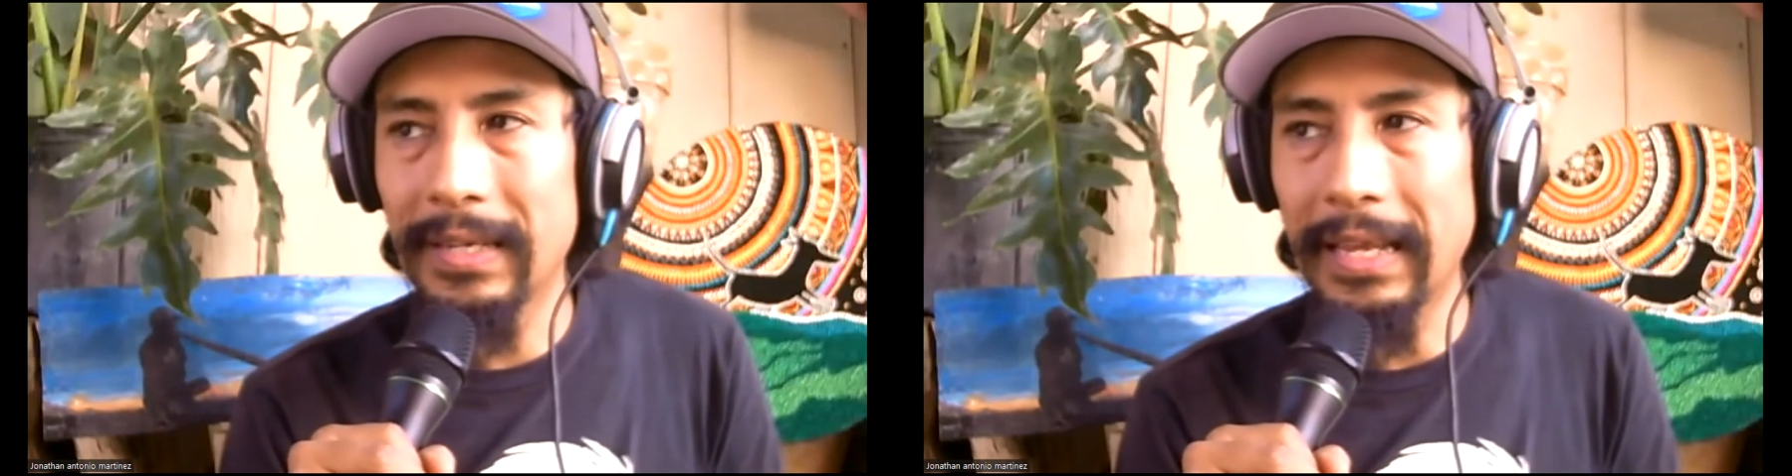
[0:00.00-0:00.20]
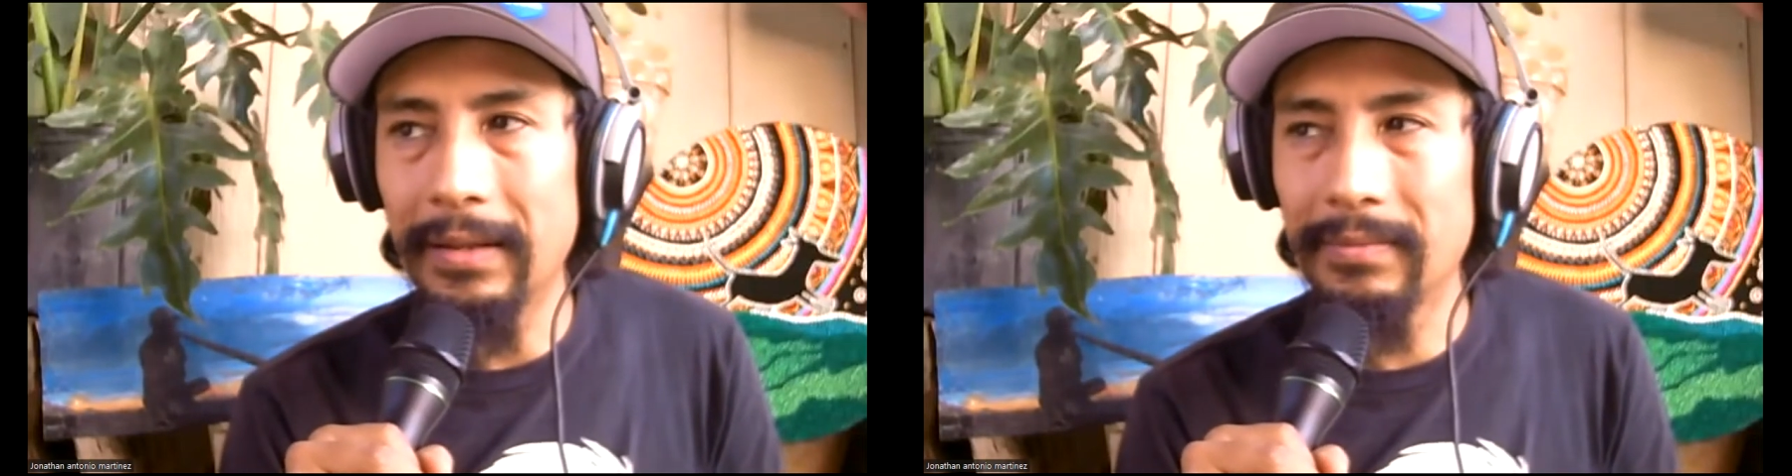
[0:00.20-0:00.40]

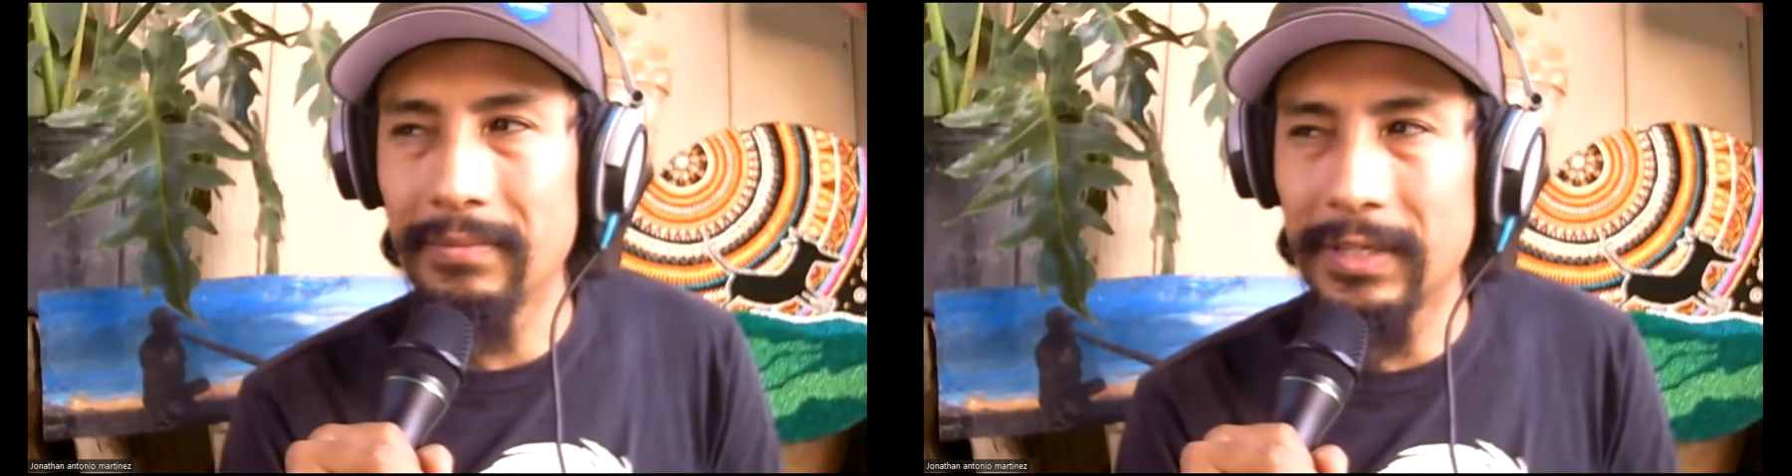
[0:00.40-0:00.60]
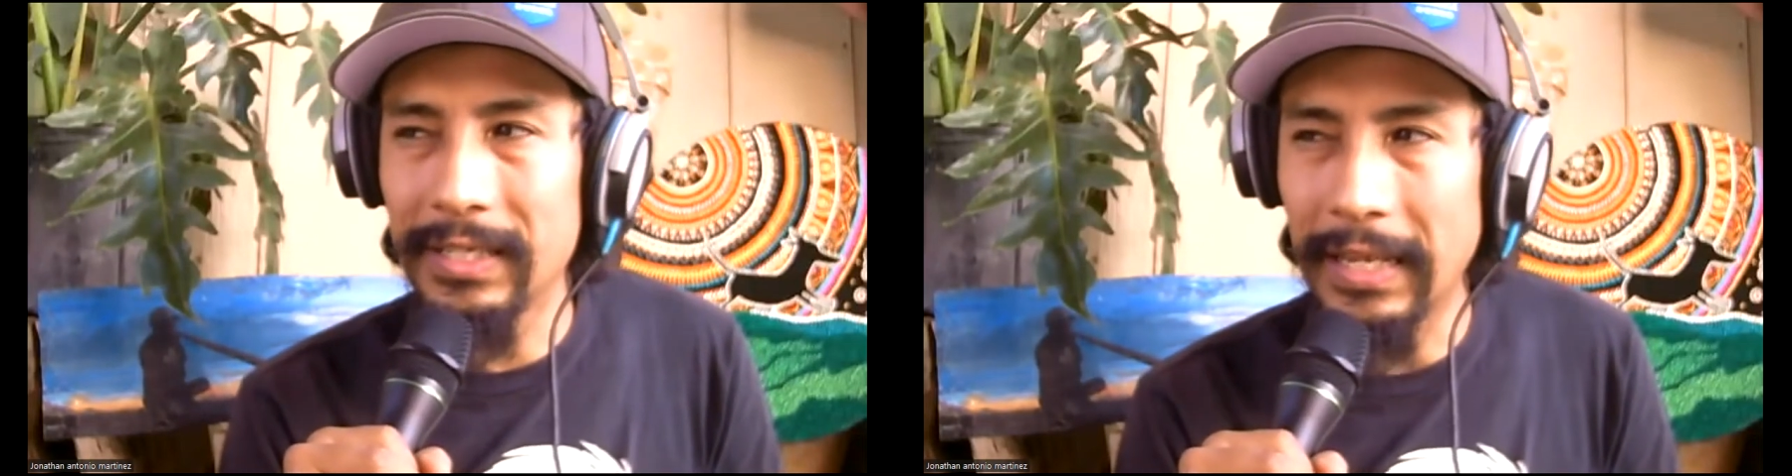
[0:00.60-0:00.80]

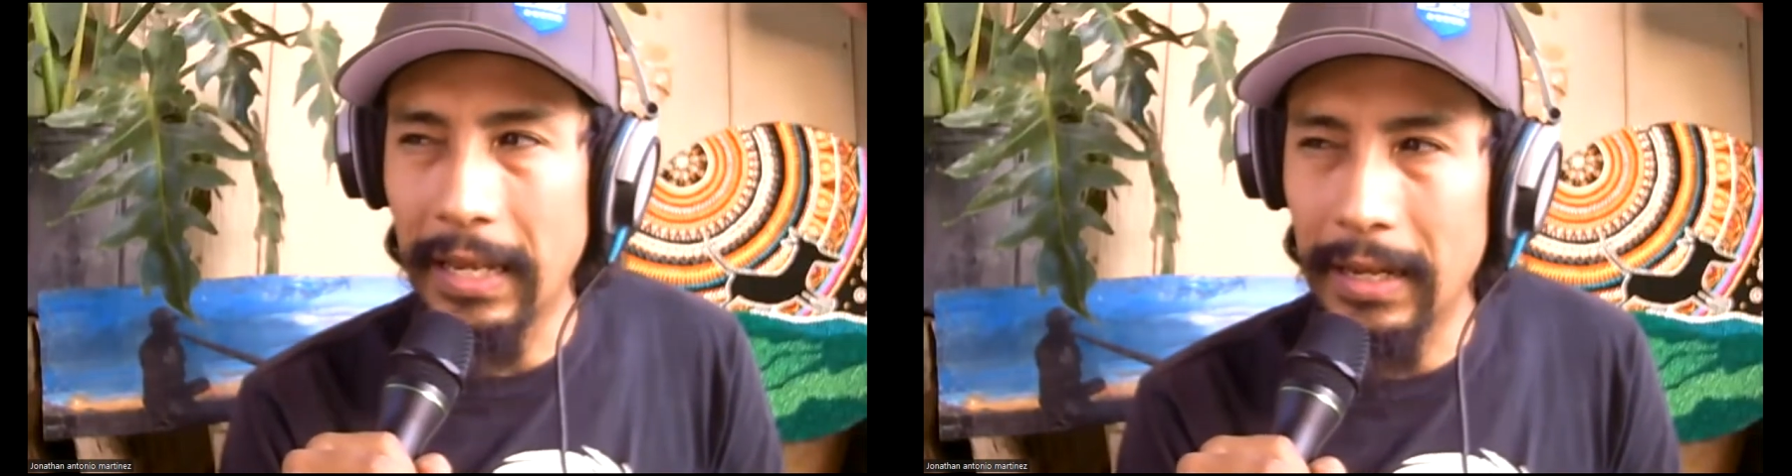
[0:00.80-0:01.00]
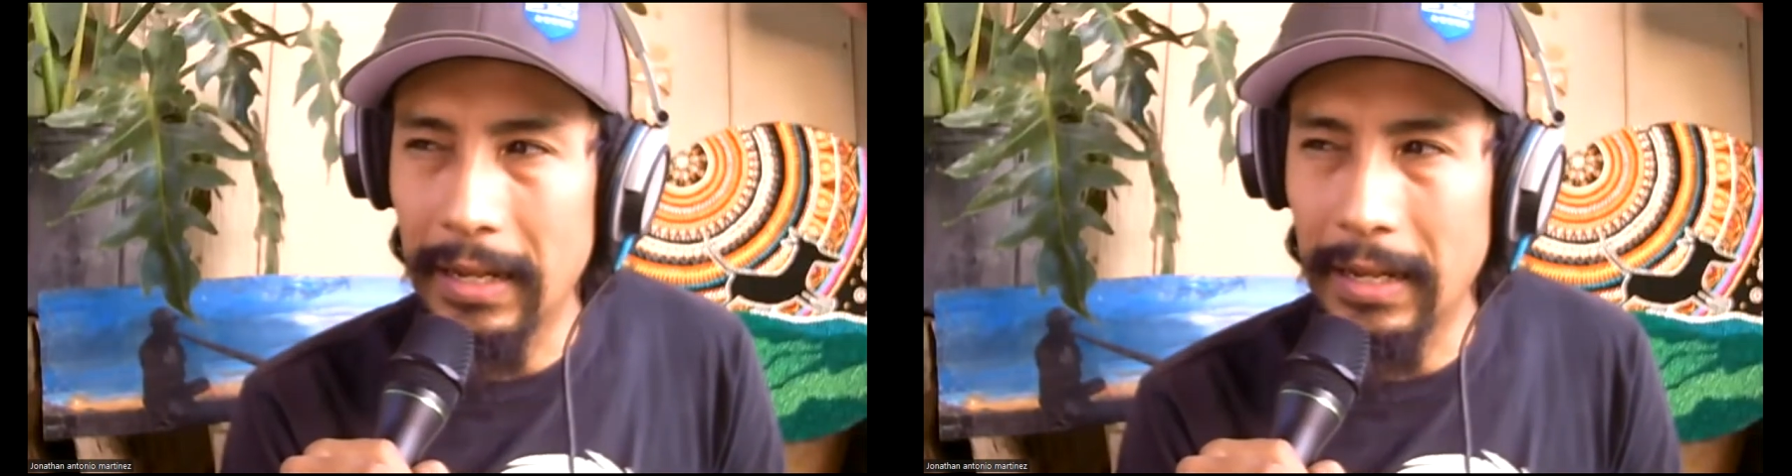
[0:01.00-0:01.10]
can say